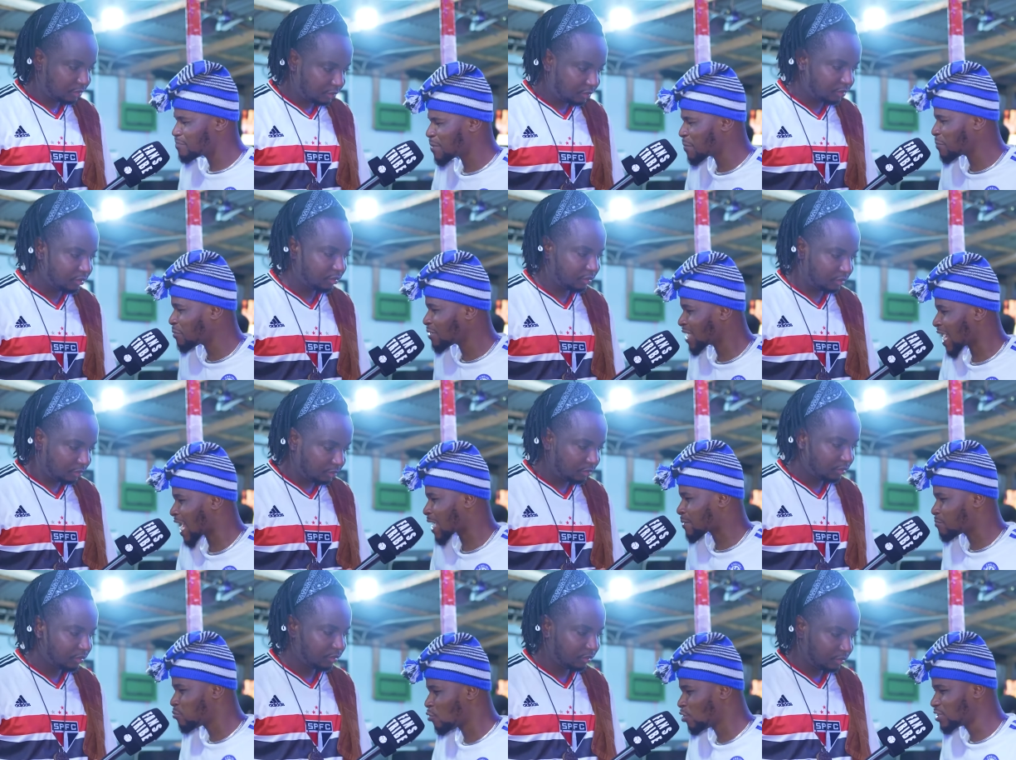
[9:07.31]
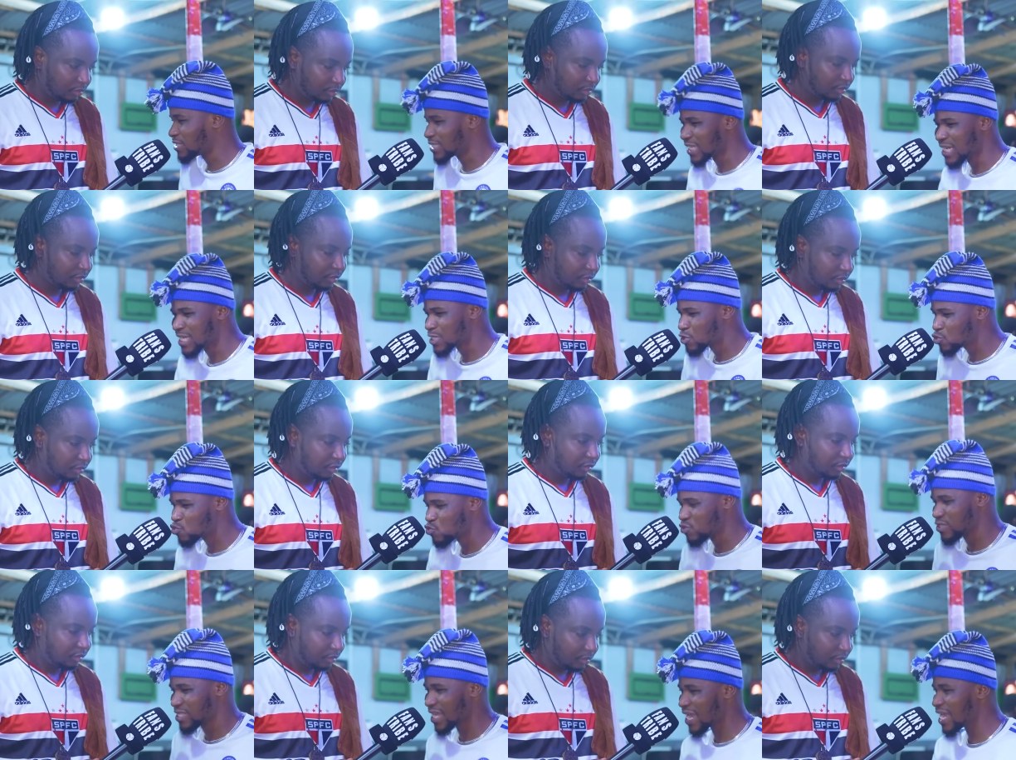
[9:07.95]
Speaker 1: People like Modric
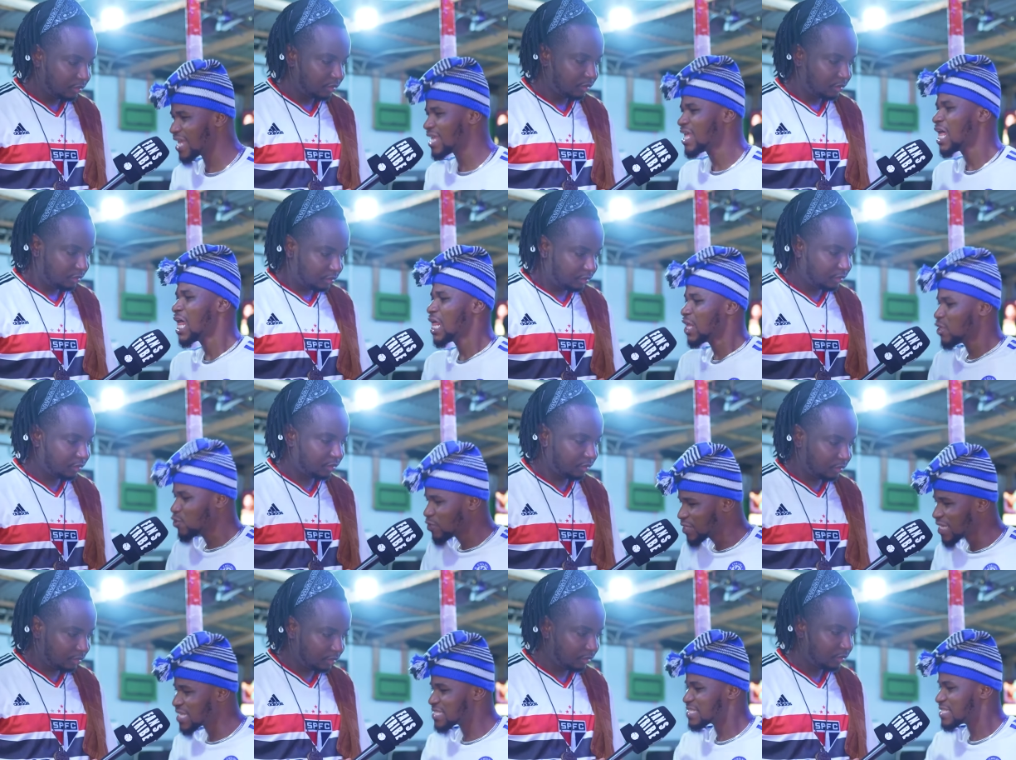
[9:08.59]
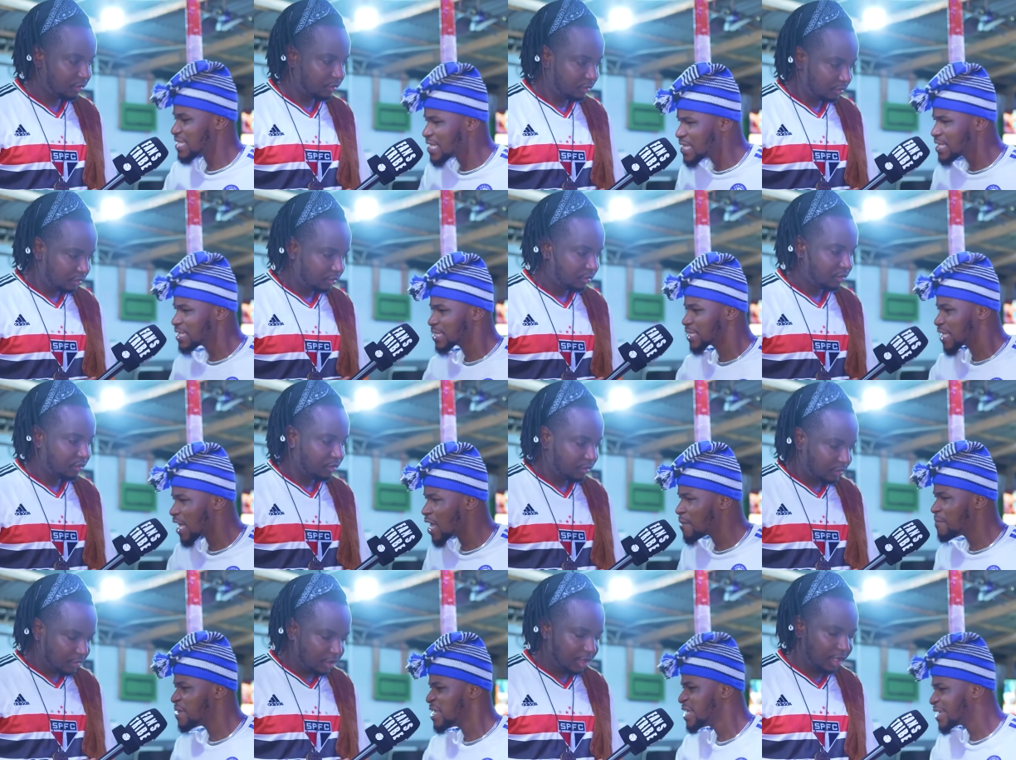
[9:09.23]
today, if they see in
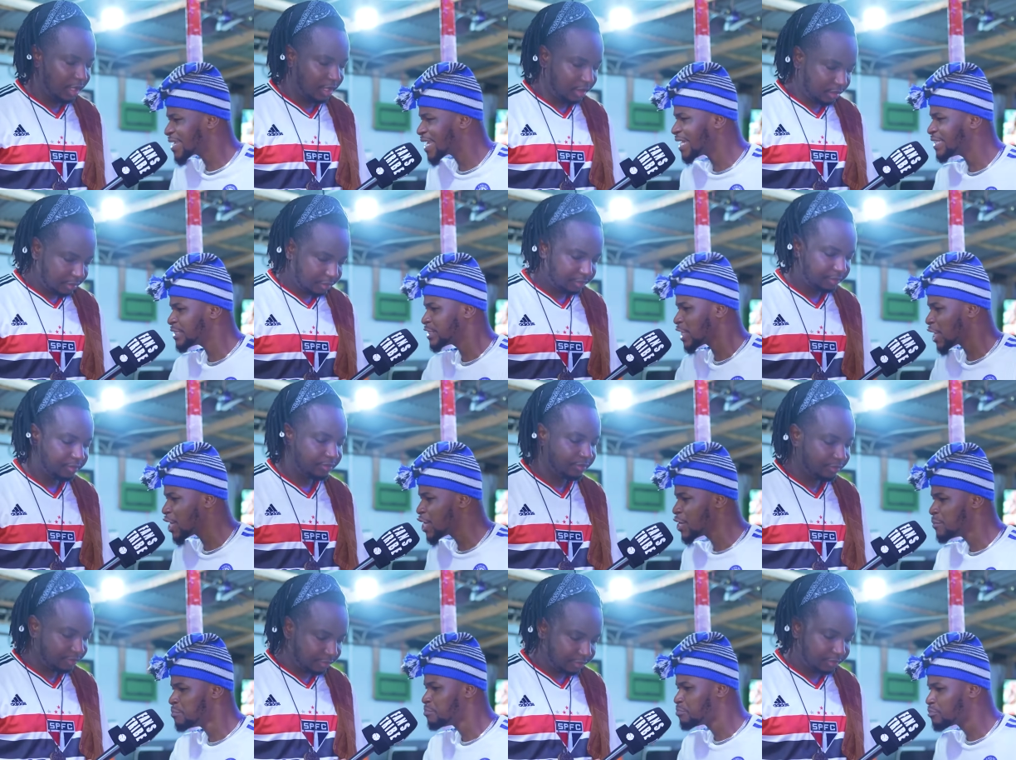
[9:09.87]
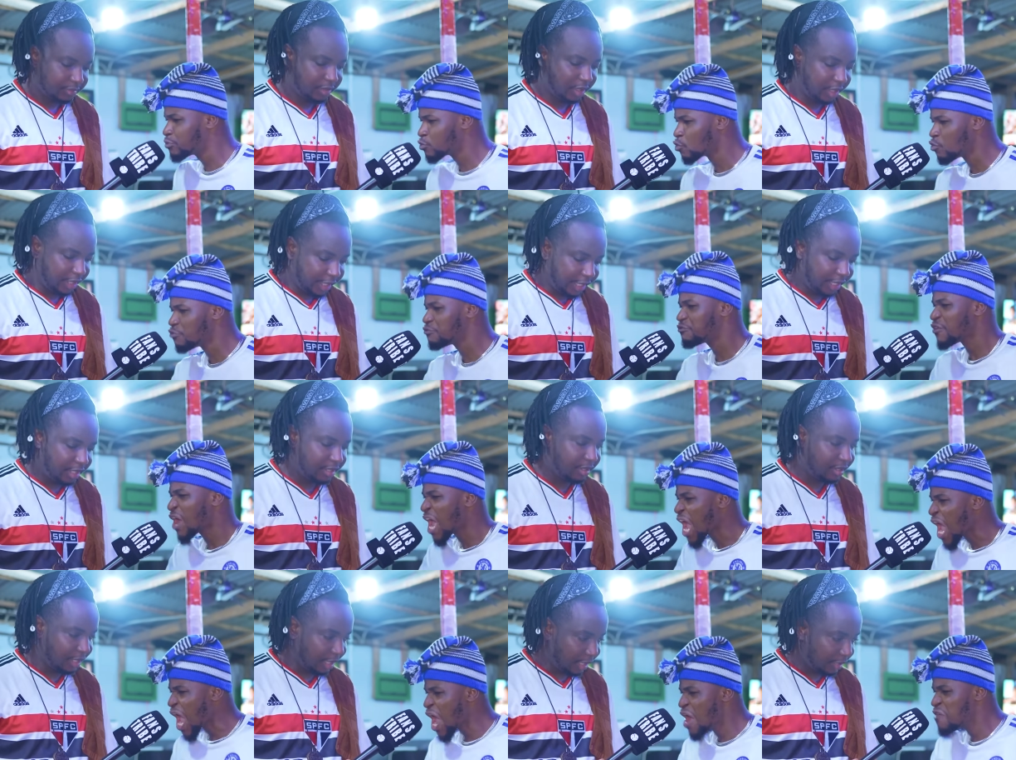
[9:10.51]
game they improve
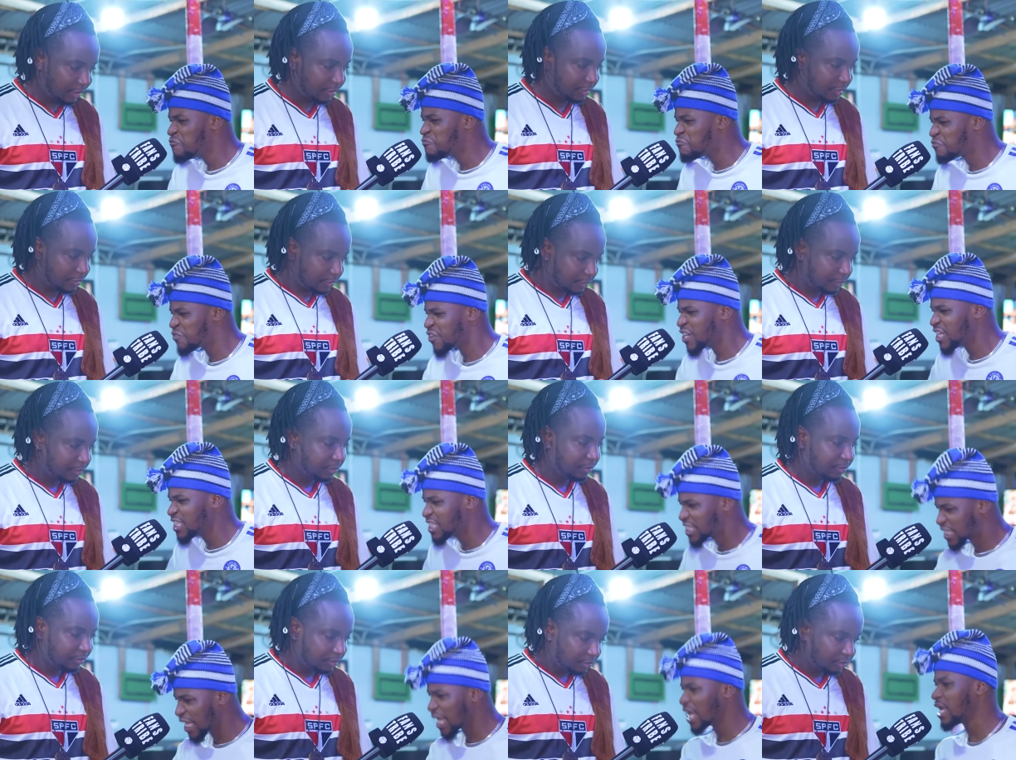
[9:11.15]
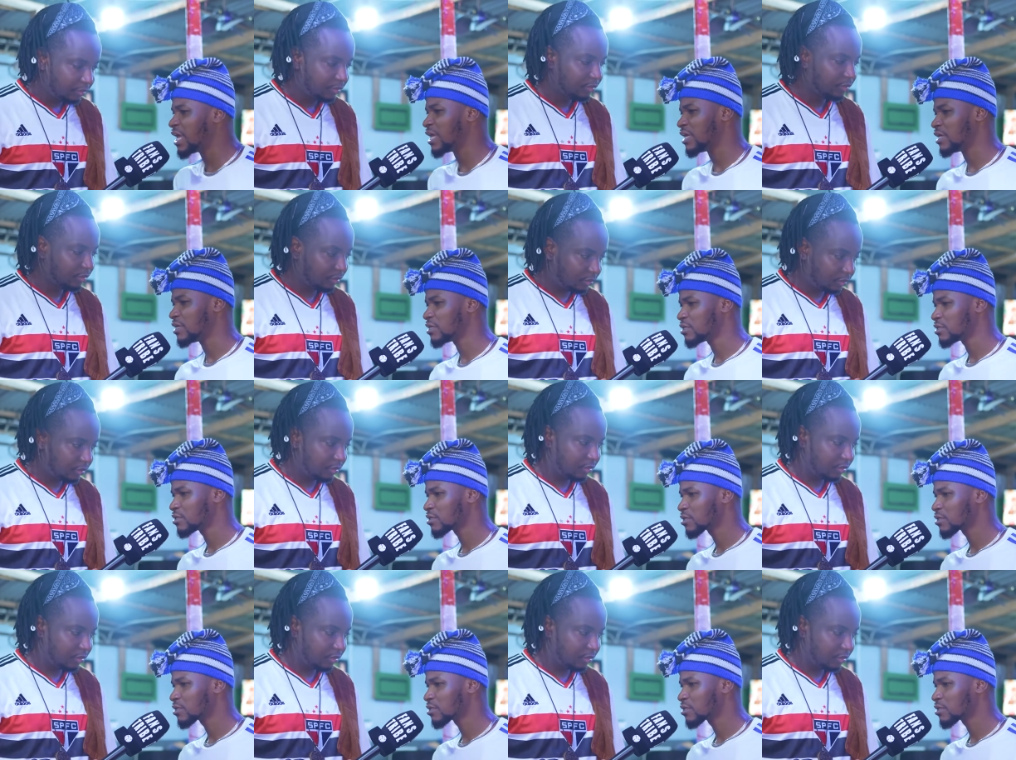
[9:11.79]
every day.